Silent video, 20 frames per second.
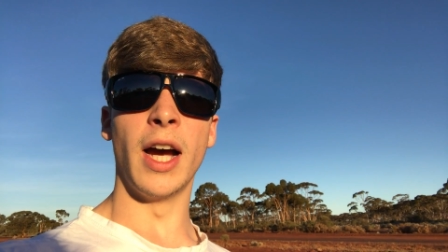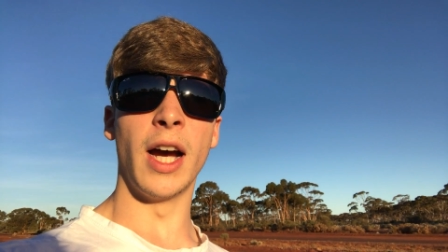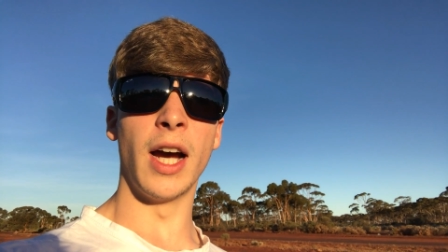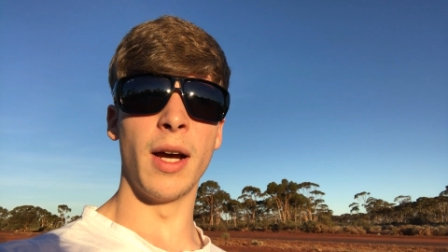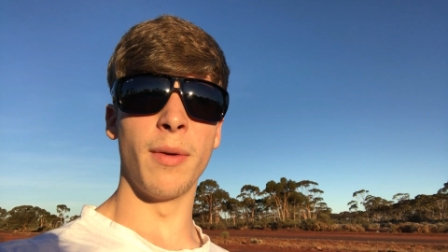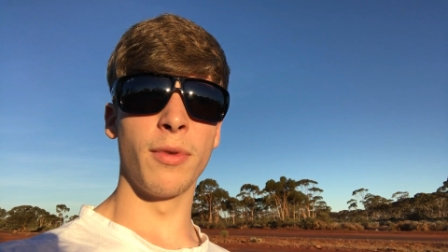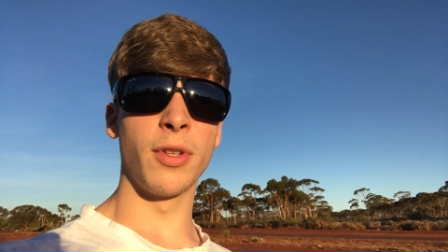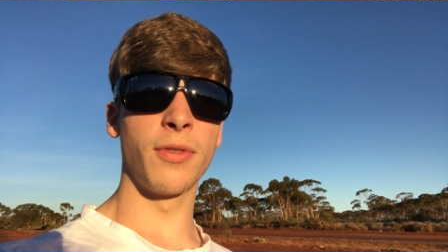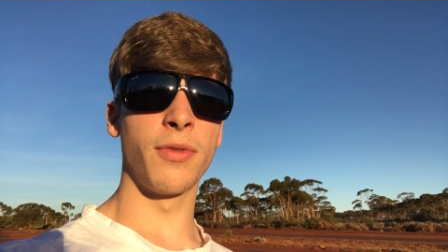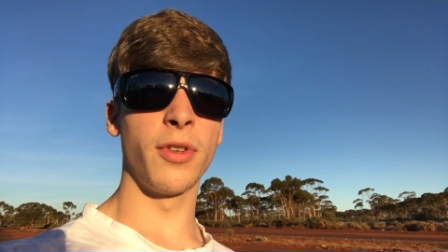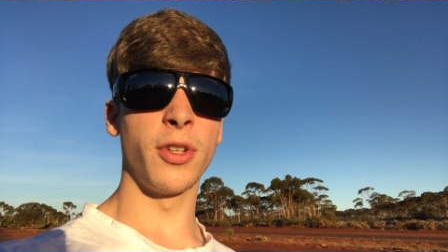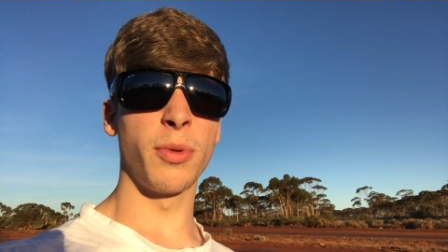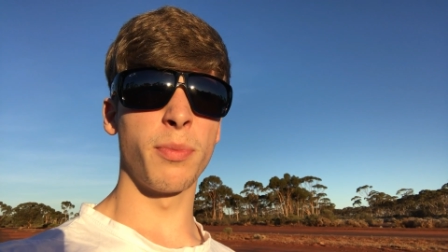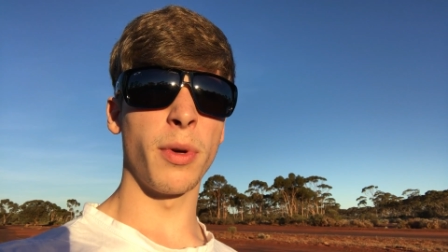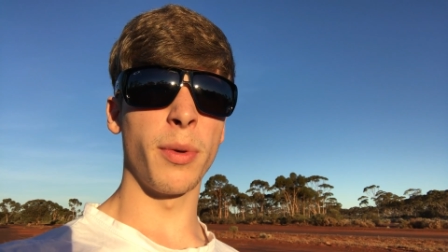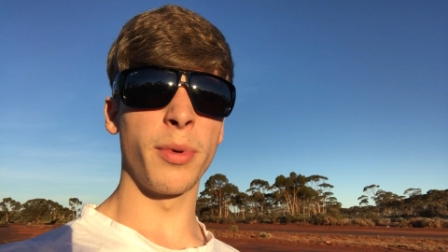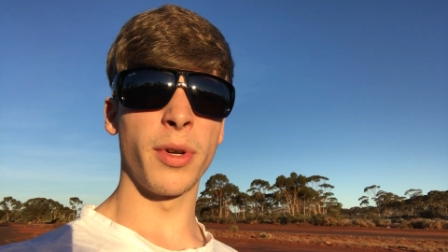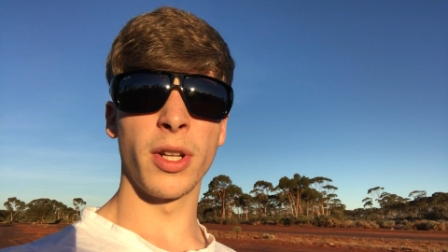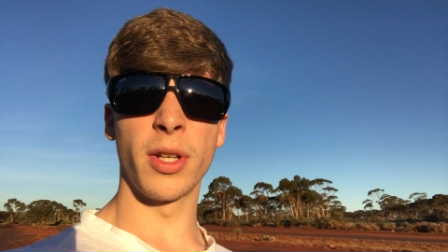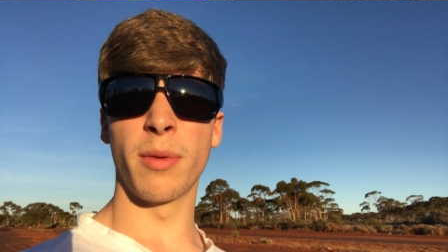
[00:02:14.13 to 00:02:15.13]
um, this video is
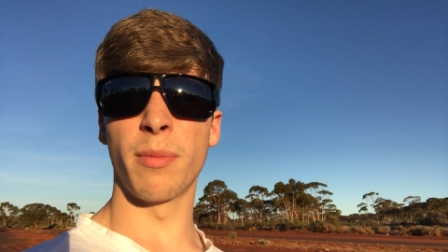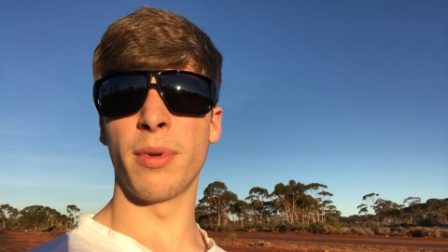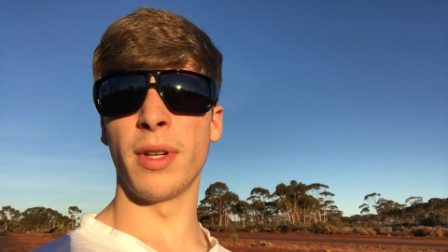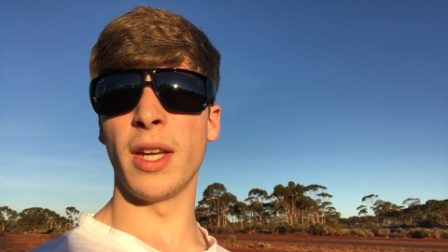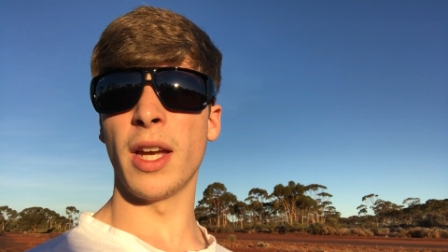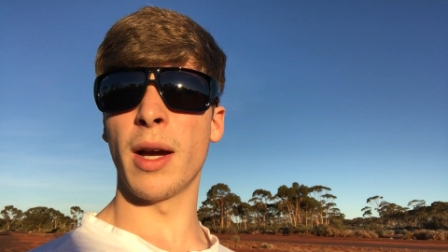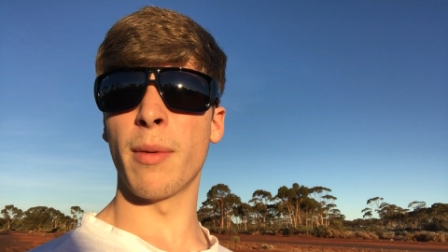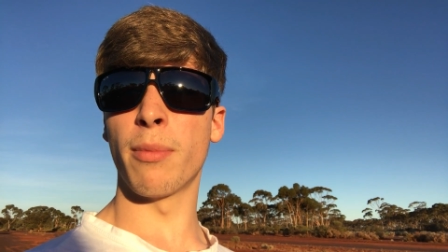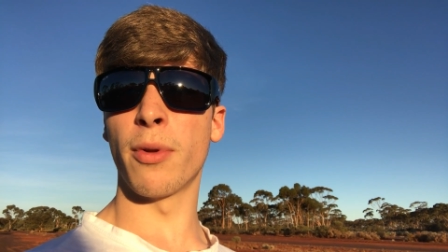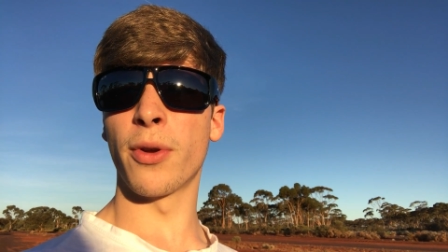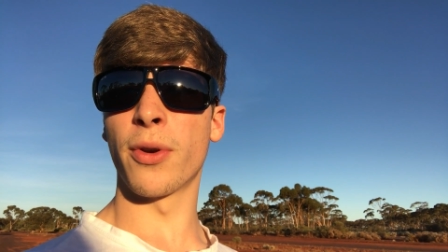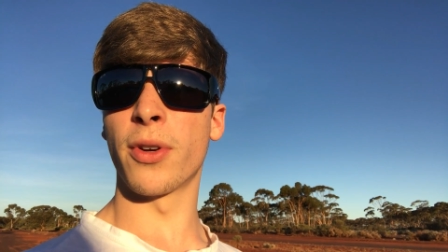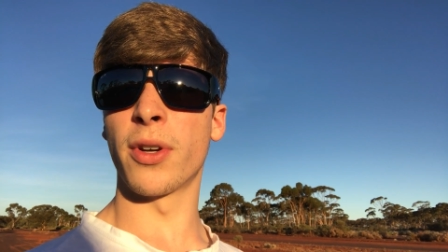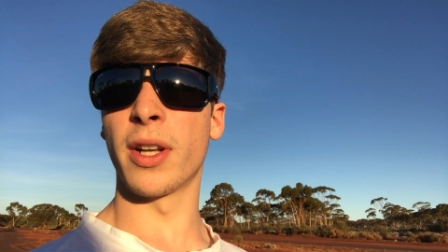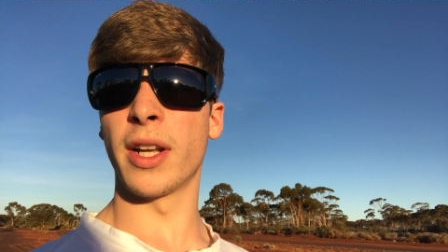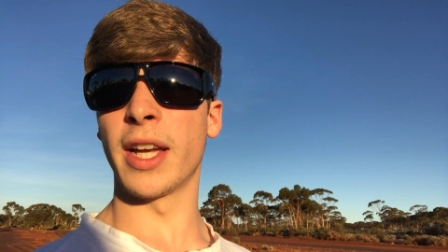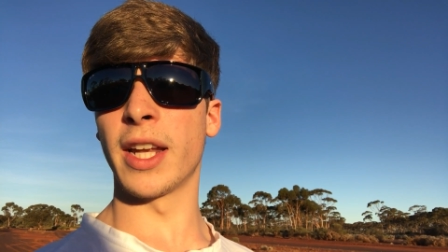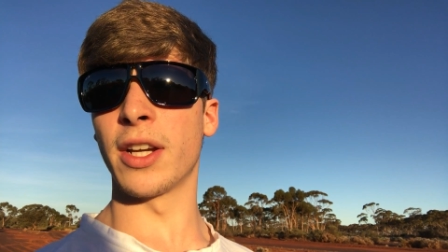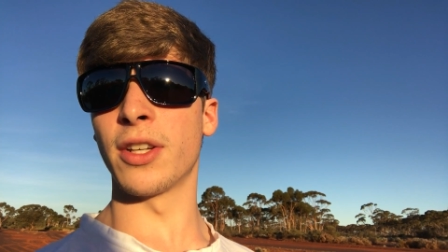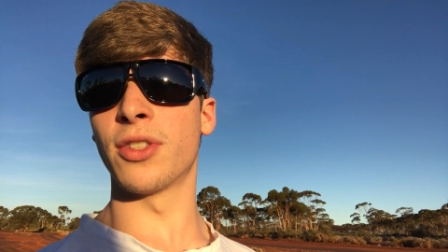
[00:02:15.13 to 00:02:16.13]
probably going to be
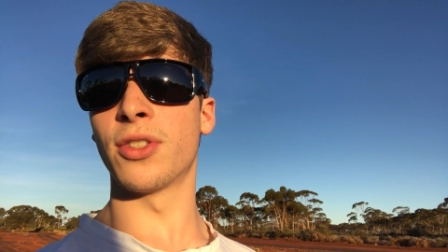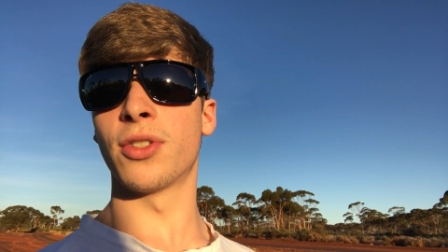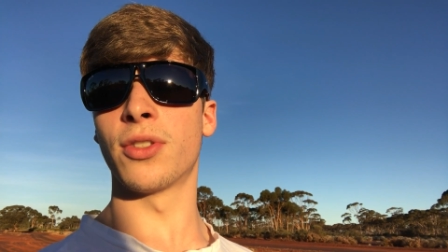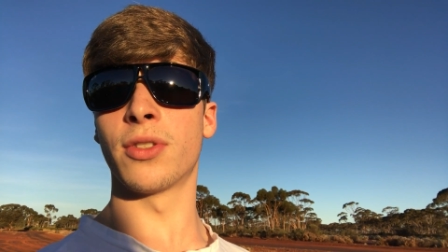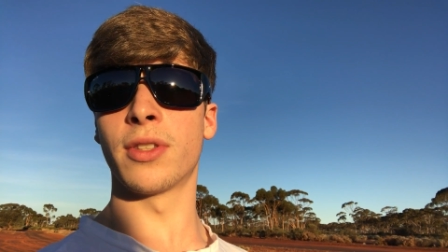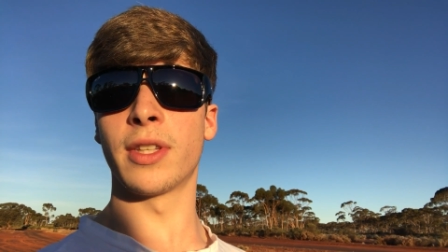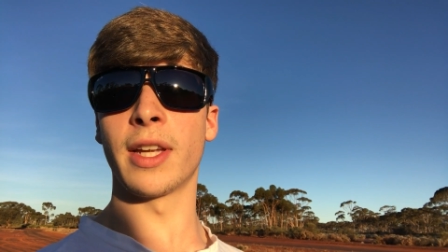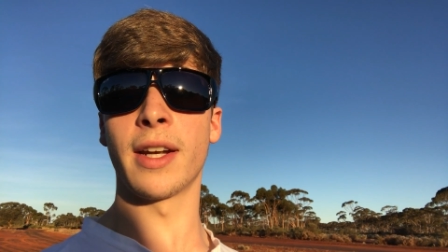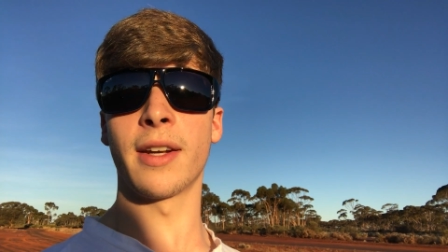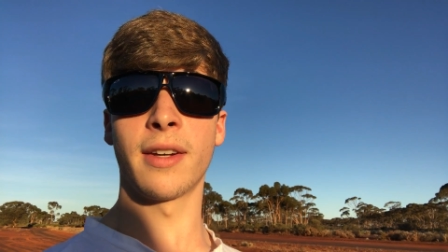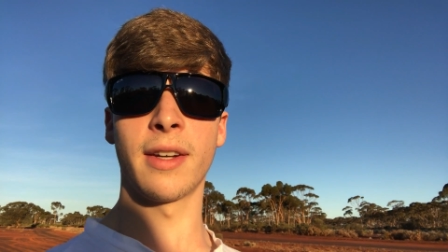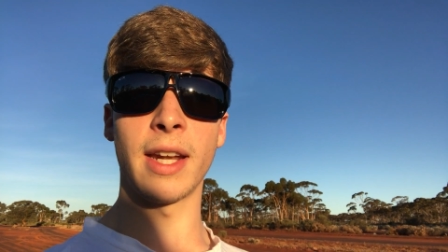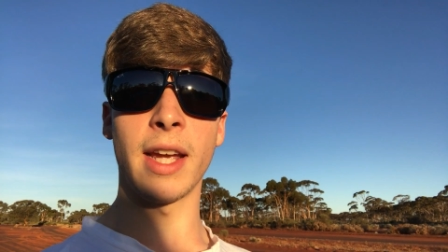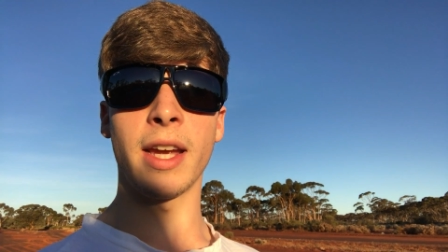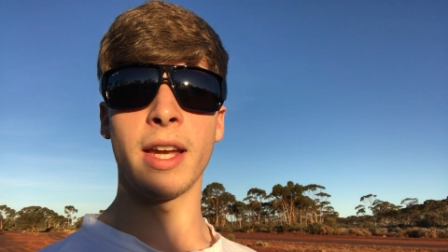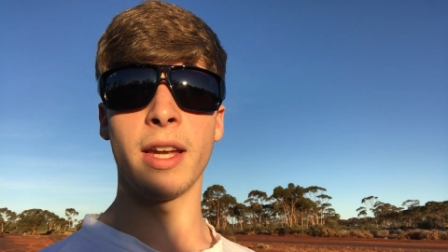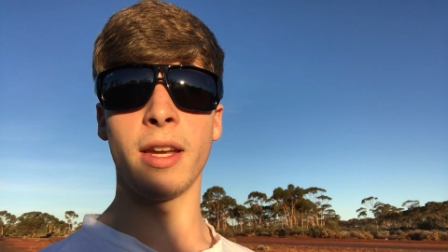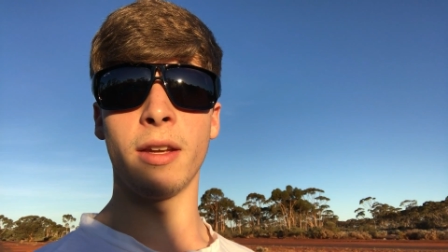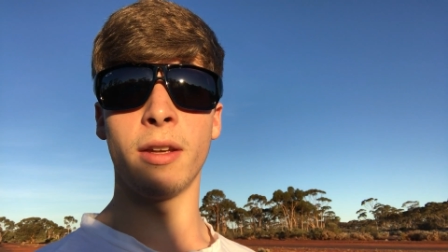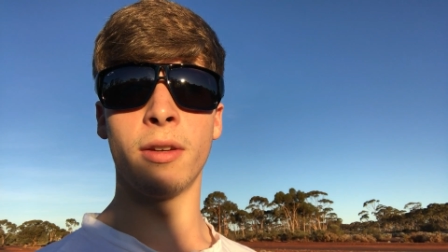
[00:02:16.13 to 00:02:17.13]
uploaded later that
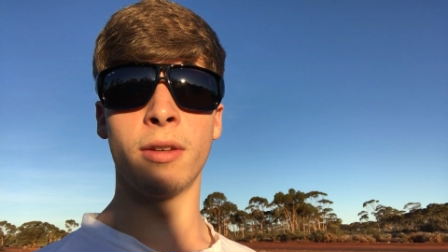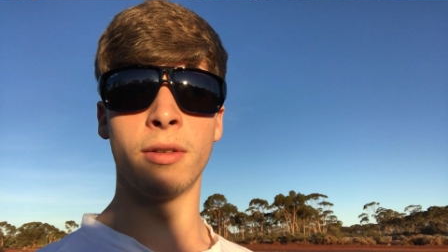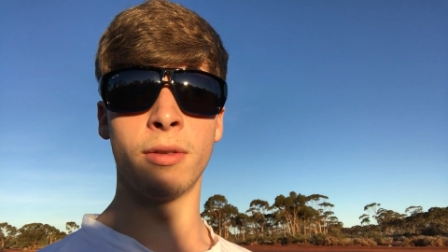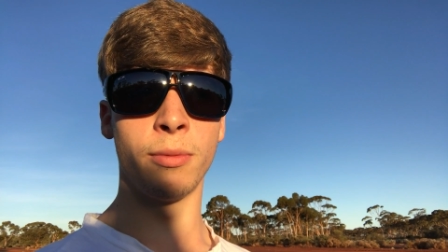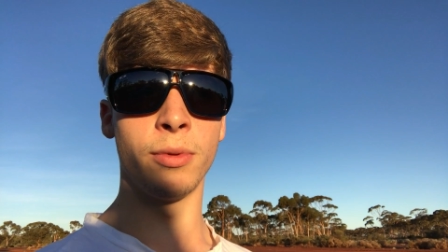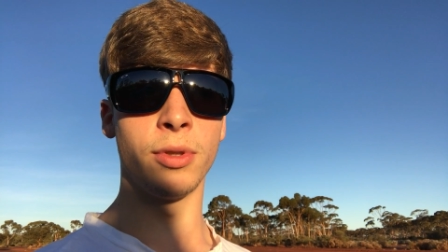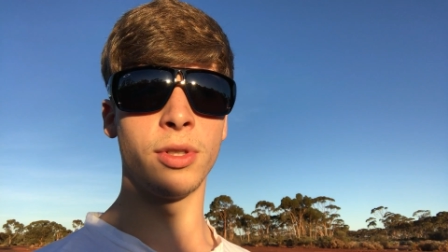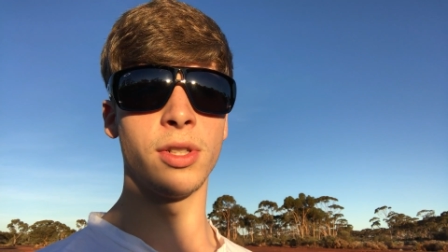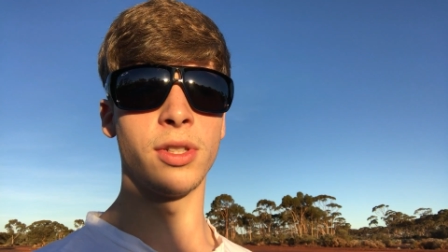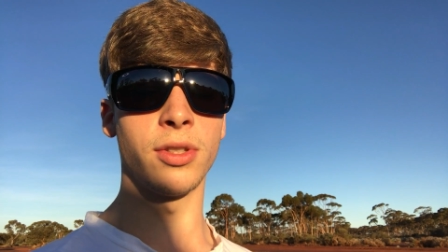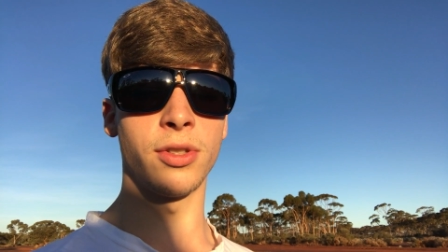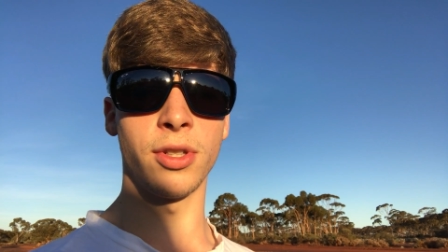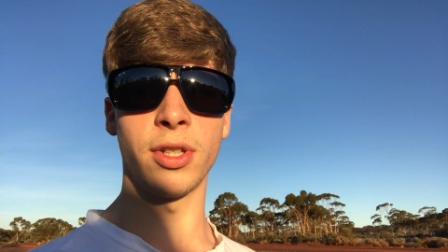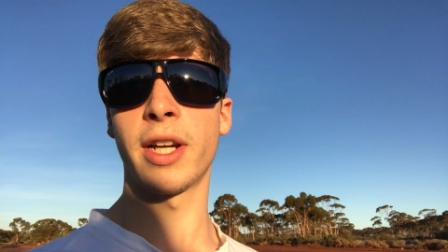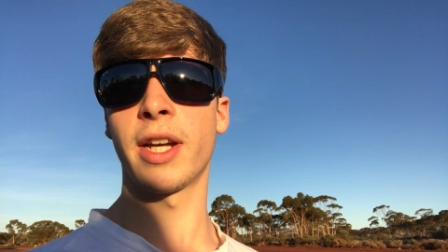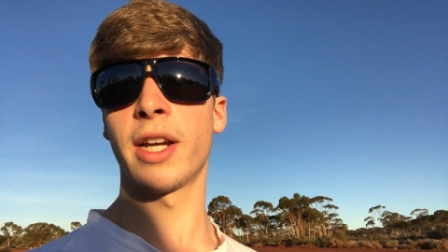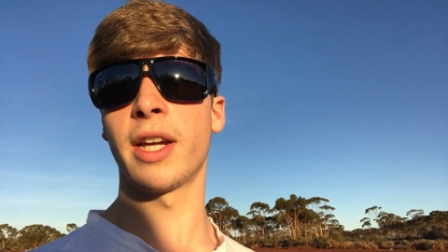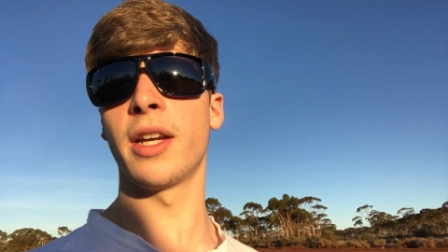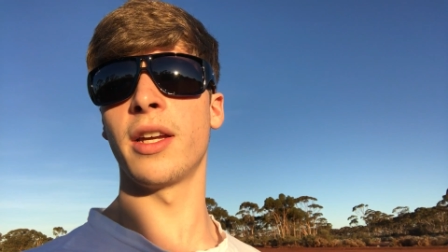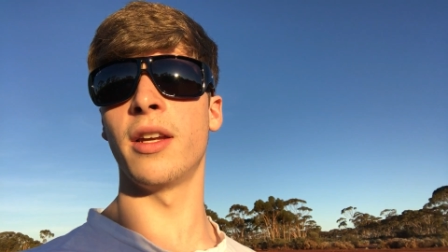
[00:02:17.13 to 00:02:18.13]
day, which is
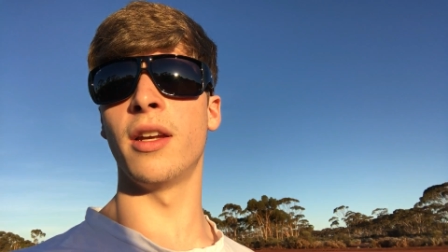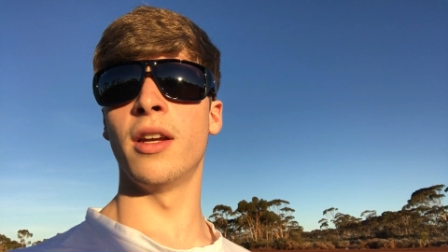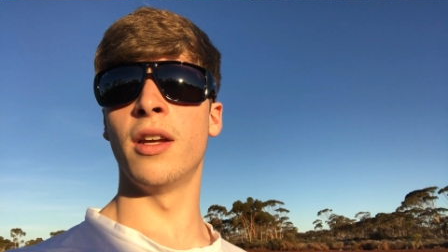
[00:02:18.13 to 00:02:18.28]
today.